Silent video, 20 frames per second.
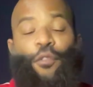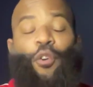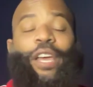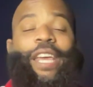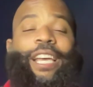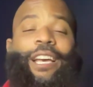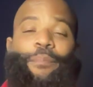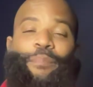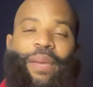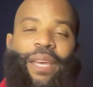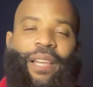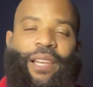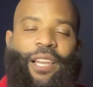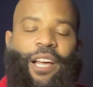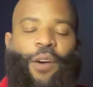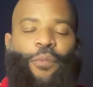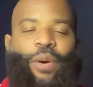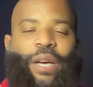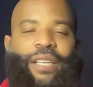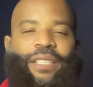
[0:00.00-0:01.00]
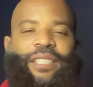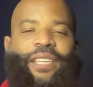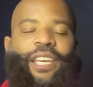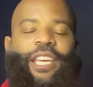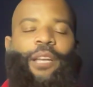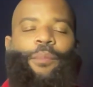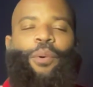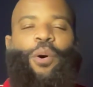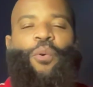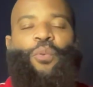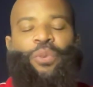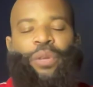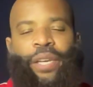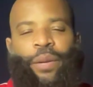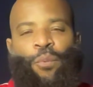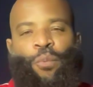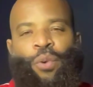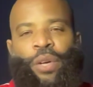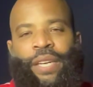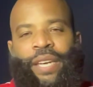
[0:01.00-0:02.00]
or he could be in love with Katina, but
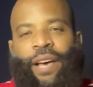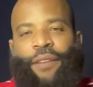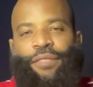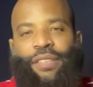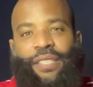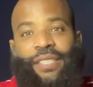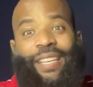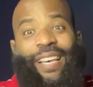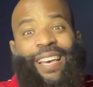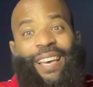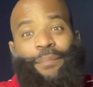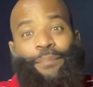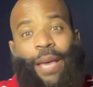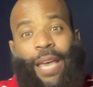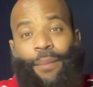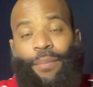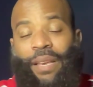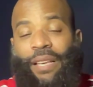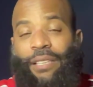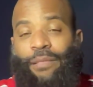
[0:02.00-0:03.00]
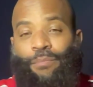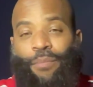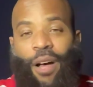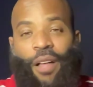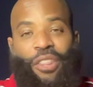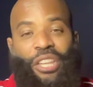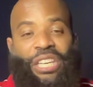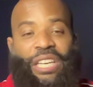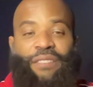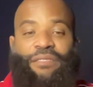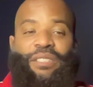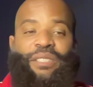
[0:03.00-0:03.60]
would never say it. Maybe his mother never